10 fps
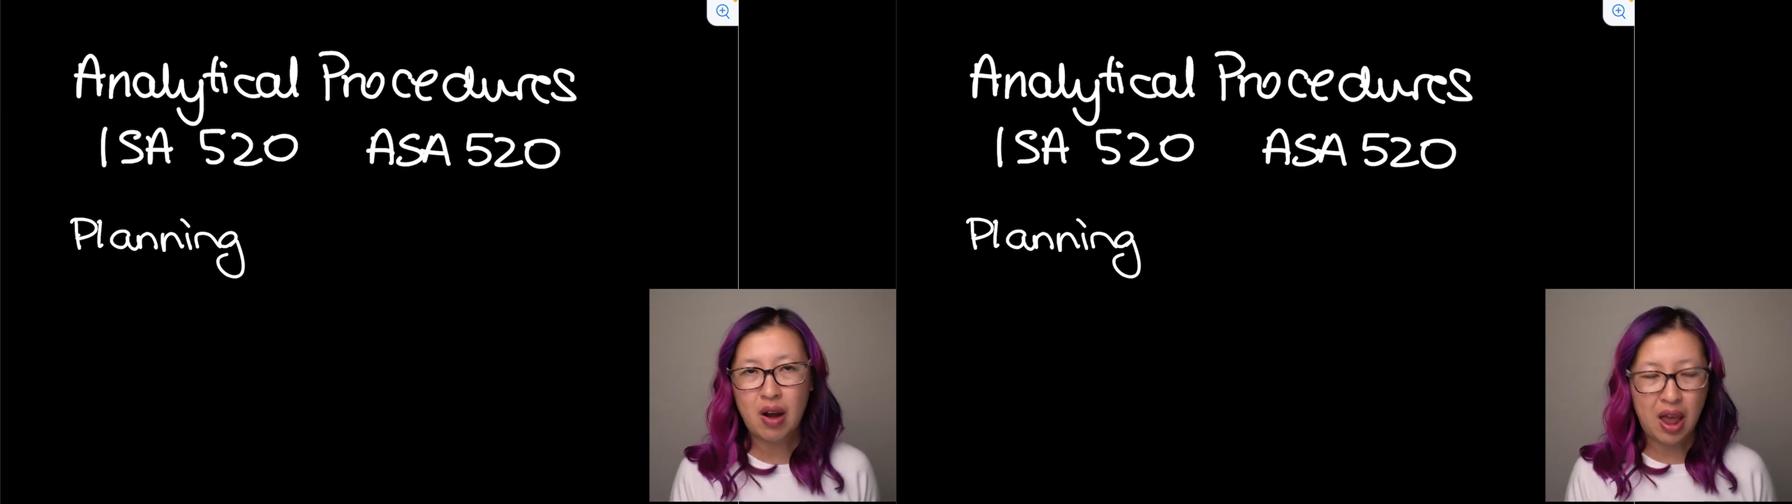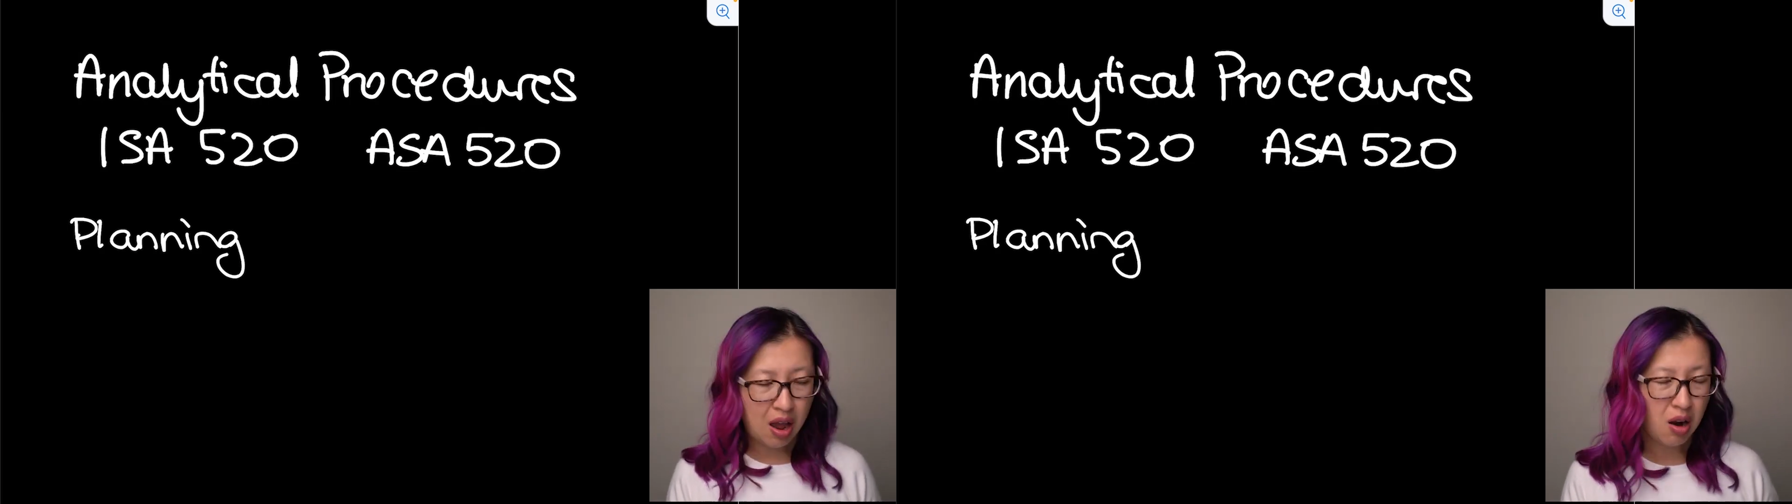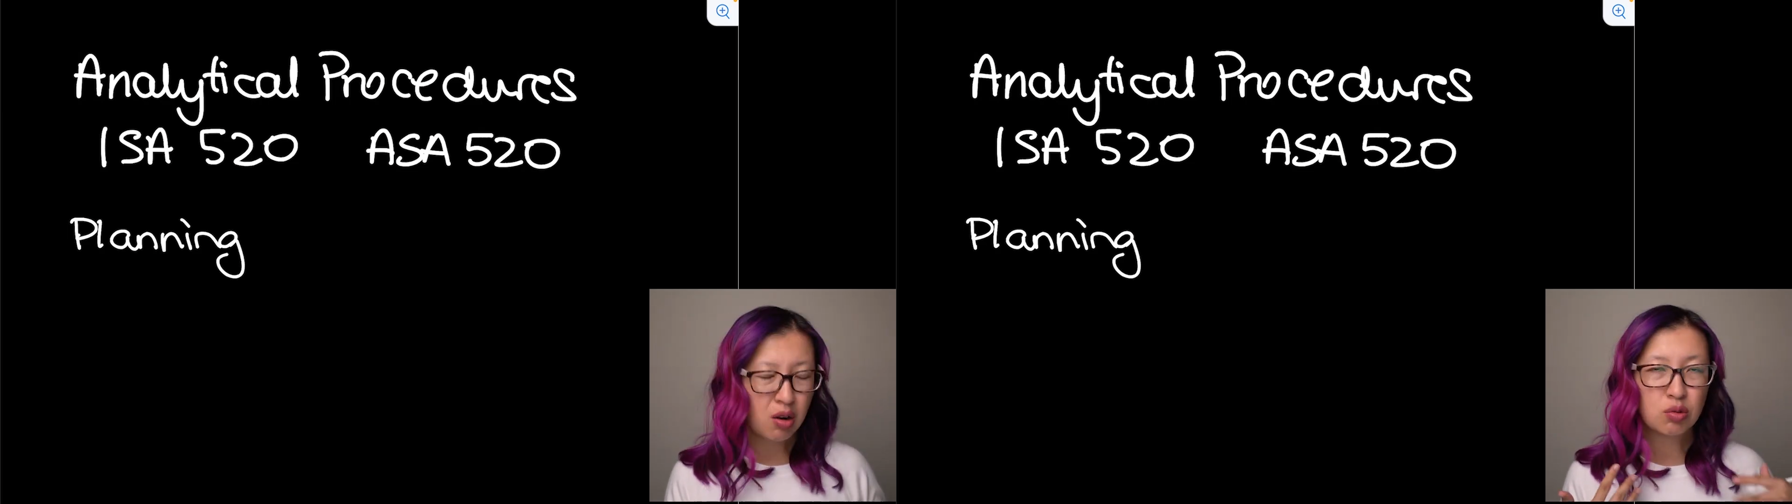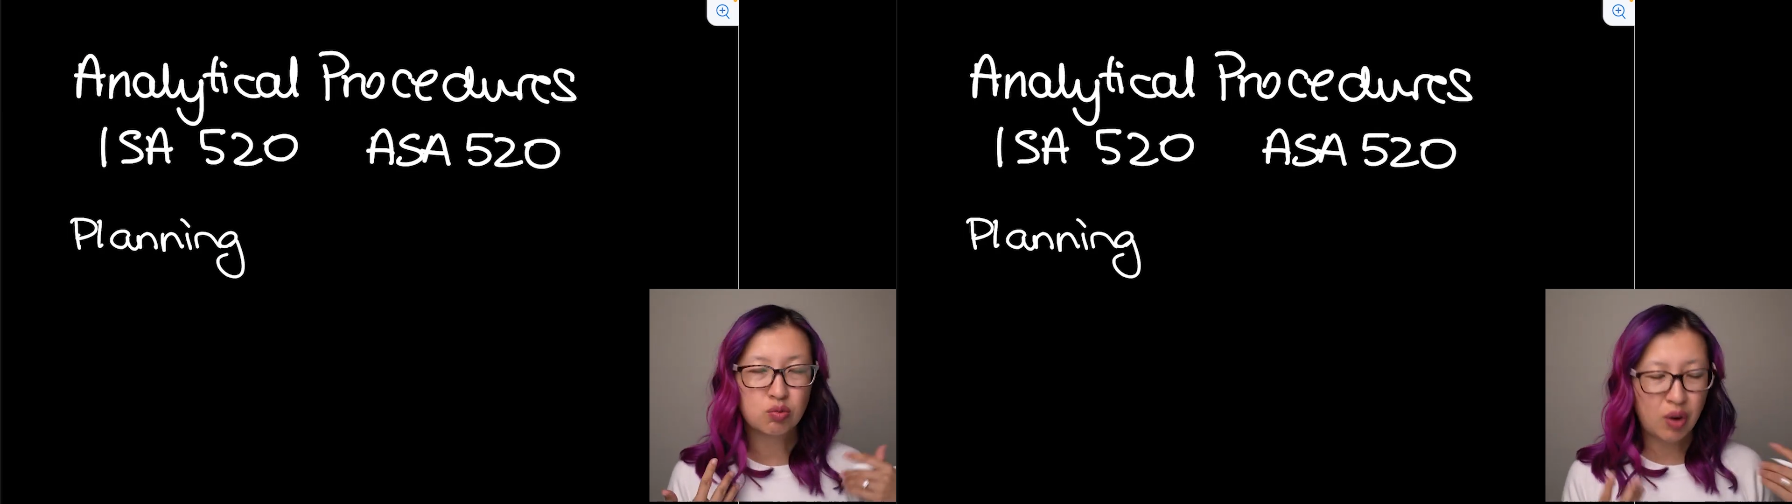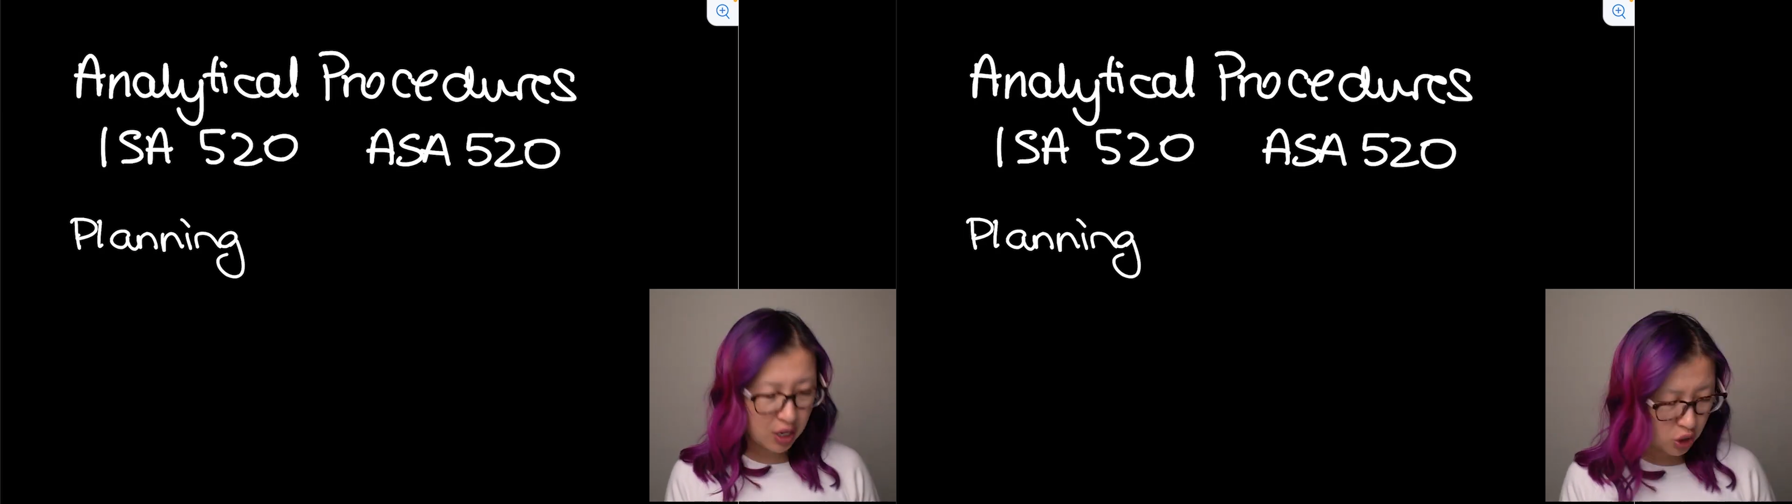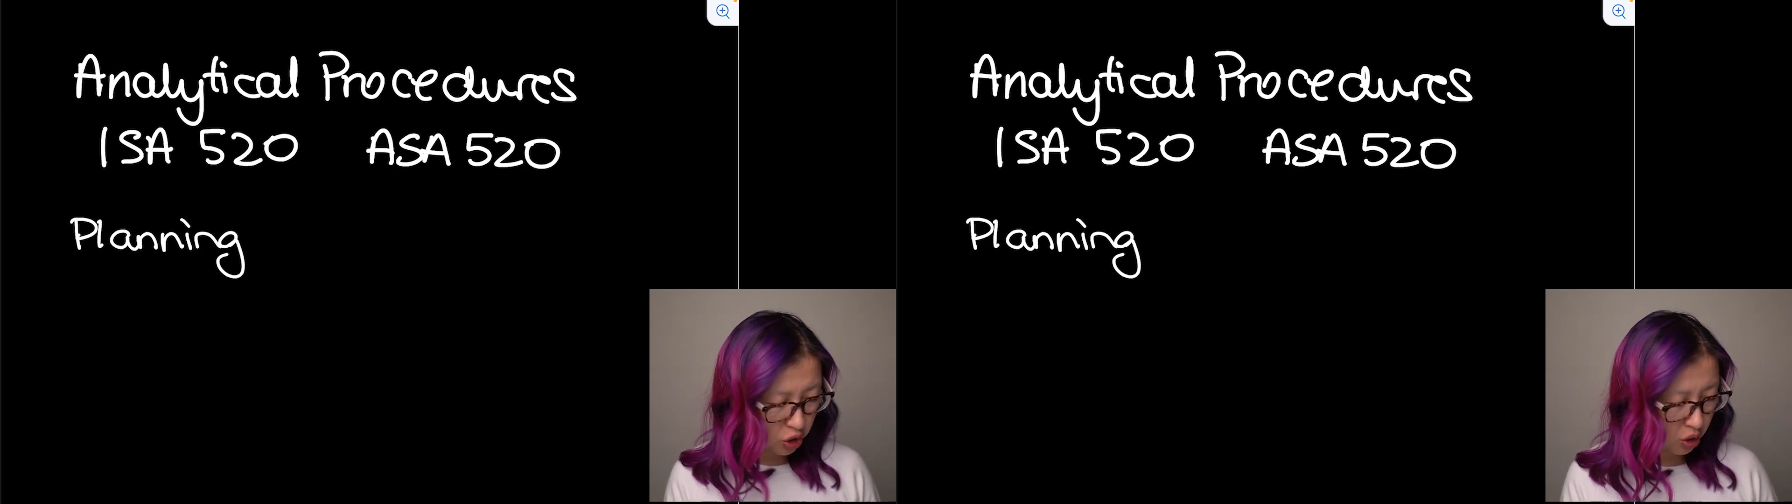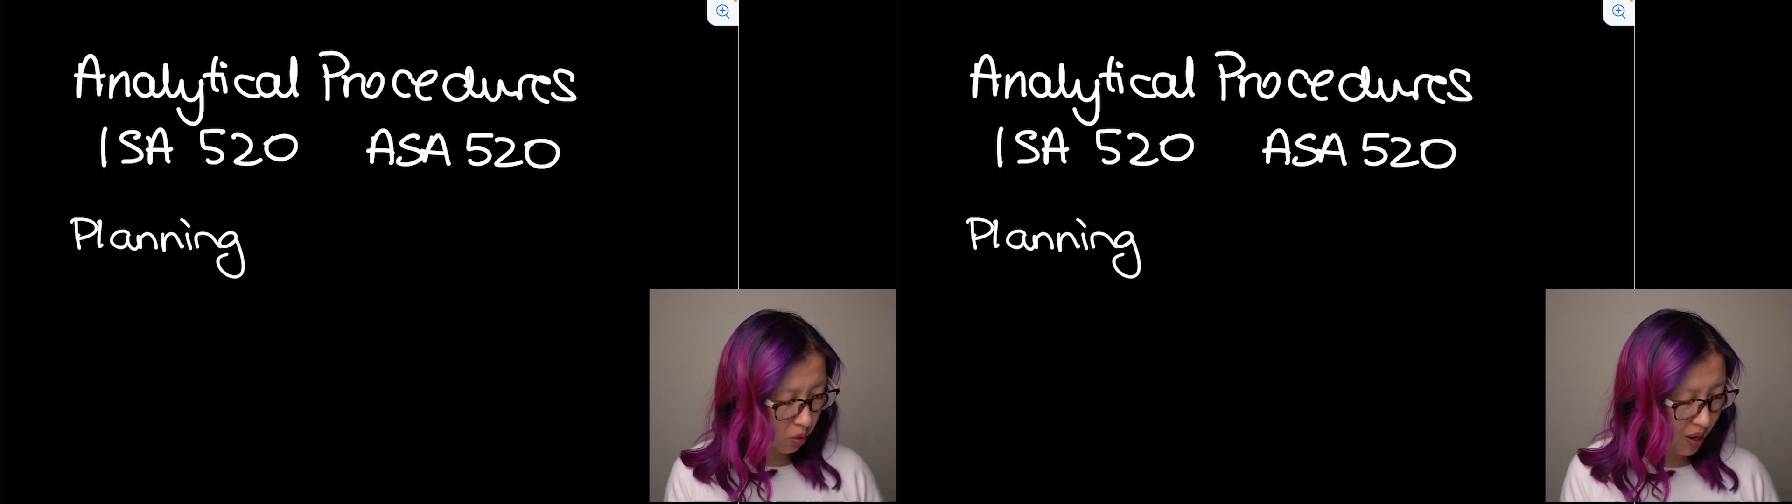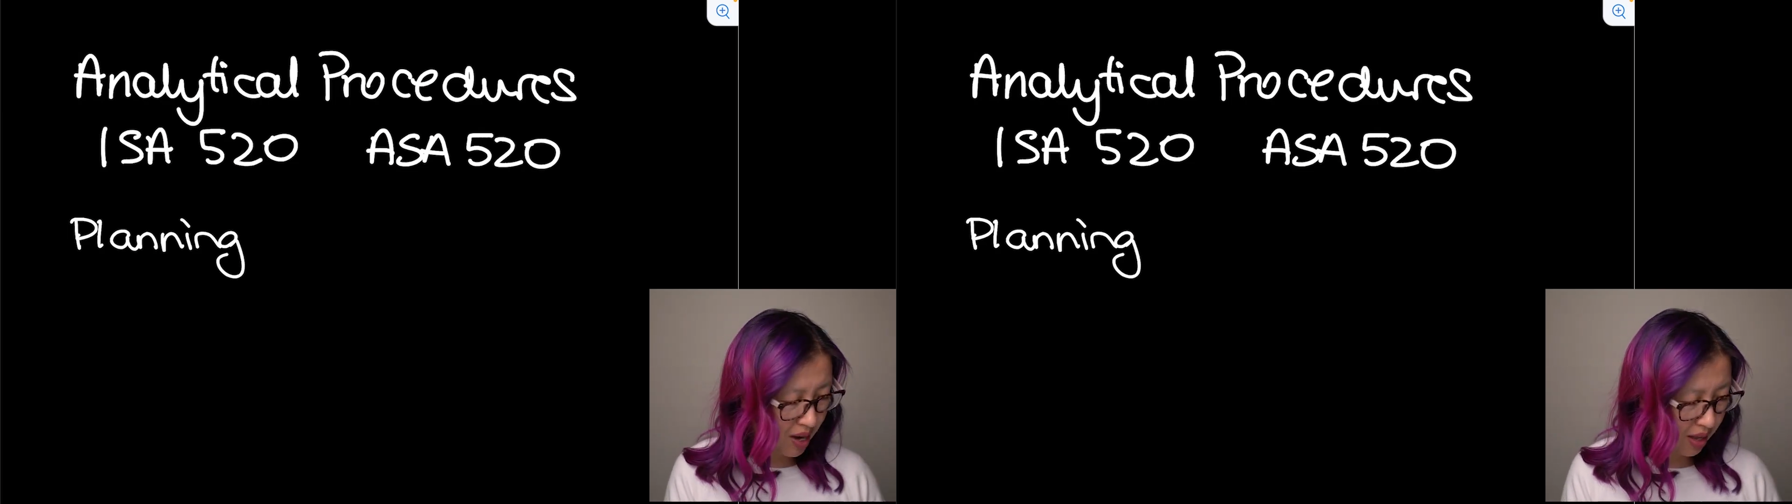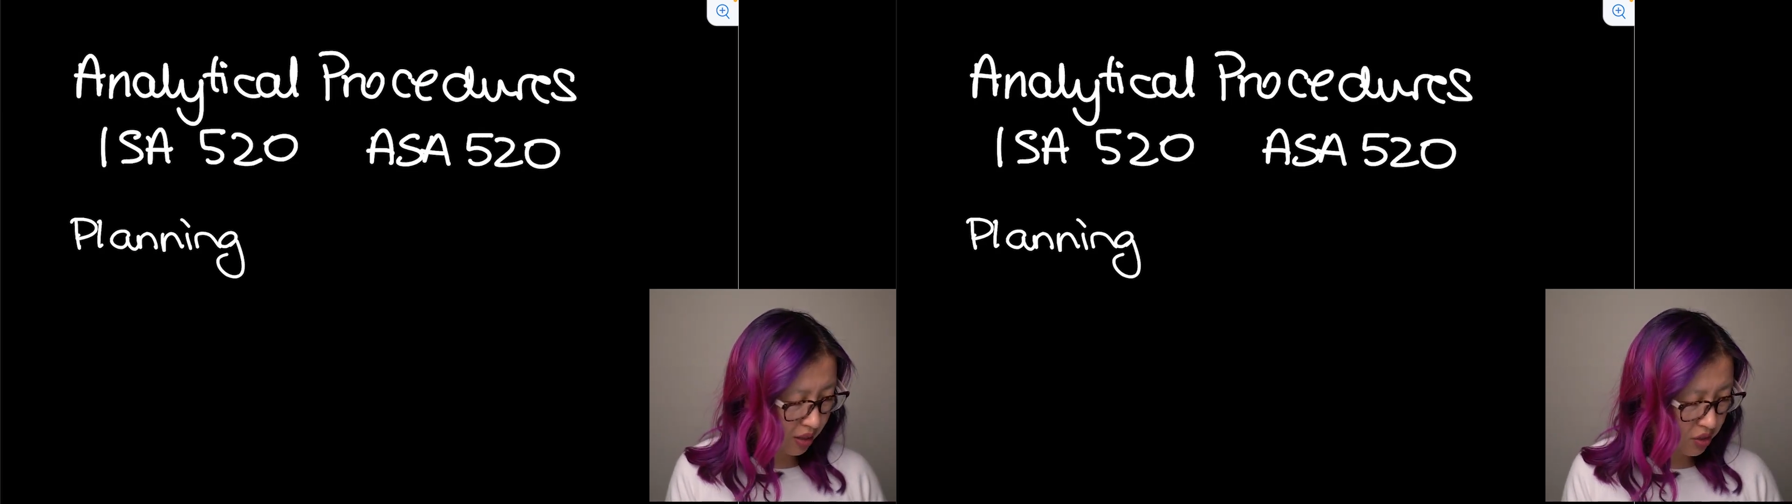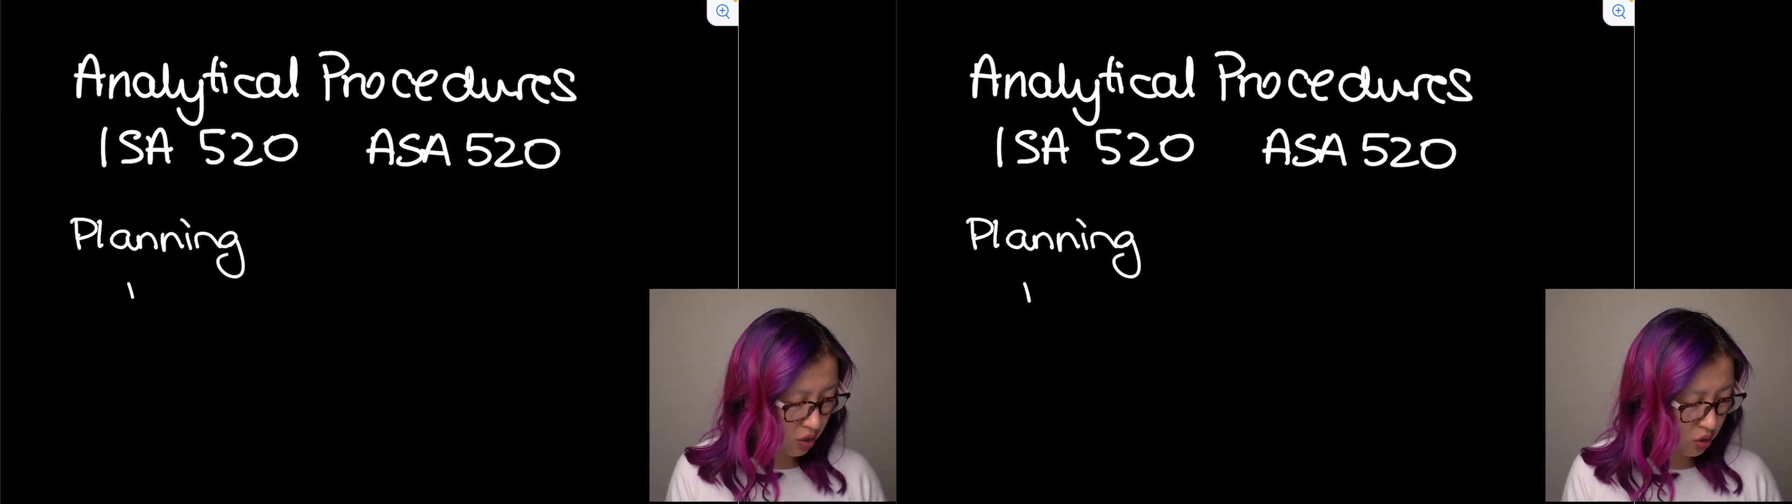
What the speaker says: our ratio analysis.